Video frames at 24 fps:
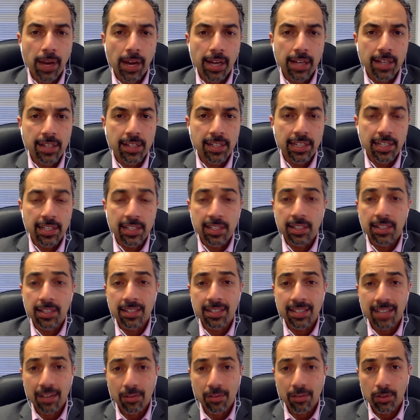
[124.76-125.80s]
has listed
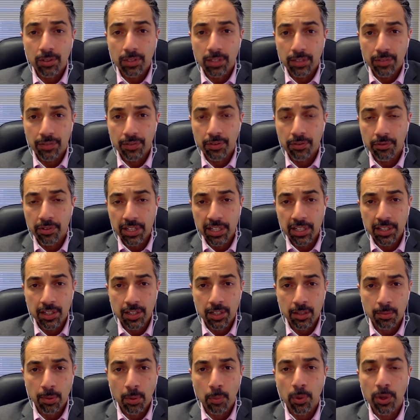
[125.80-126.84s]
several different
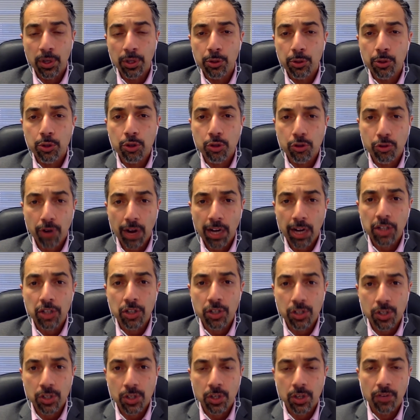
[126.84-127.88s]
reasons, but when you
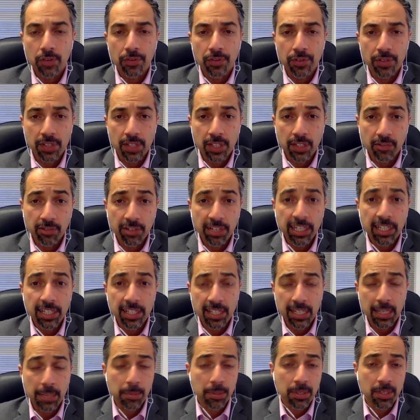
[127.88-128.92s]
scratch the surface, it really
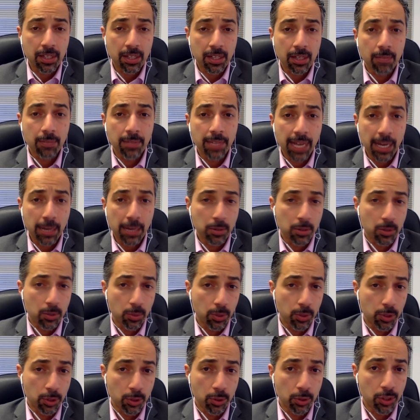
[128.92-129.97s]
seems to come down to
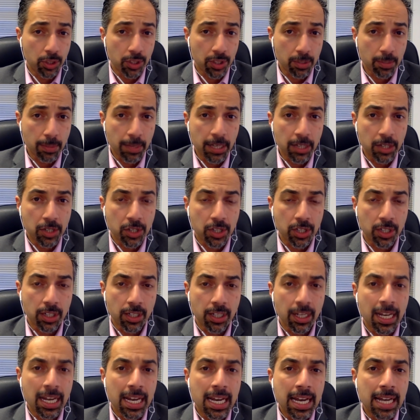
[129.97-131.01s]
what you just
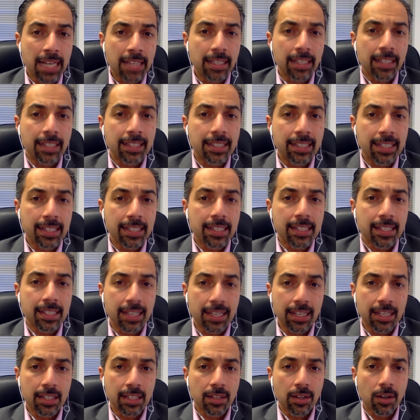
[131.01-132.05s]
mentioned, that this
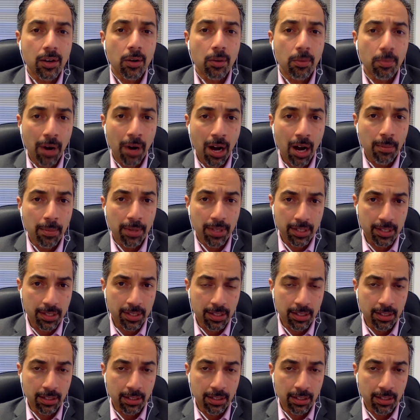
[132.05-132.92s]
is Obama's